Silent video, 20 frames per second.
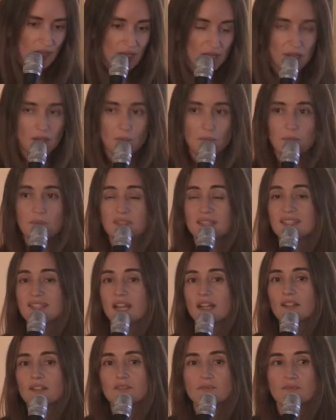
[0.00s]
The
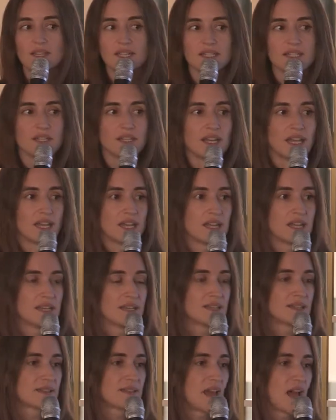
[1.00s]
second reason
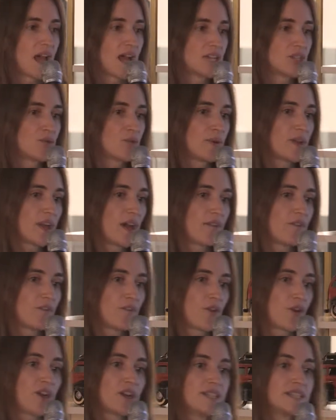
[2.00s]
is that we have a
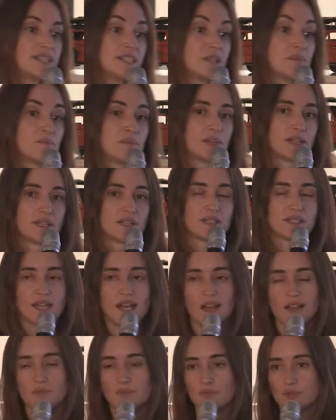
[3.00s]
very deep
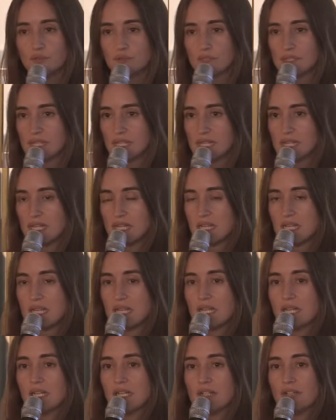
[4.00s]
talent pool.
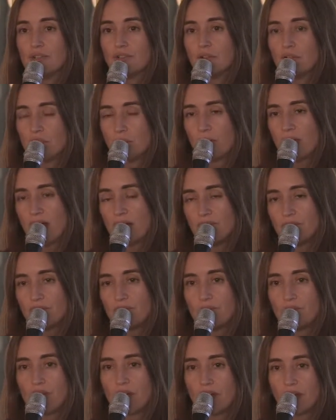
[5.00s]
Not only we have a
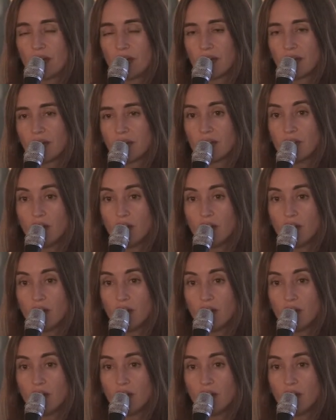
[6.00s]
very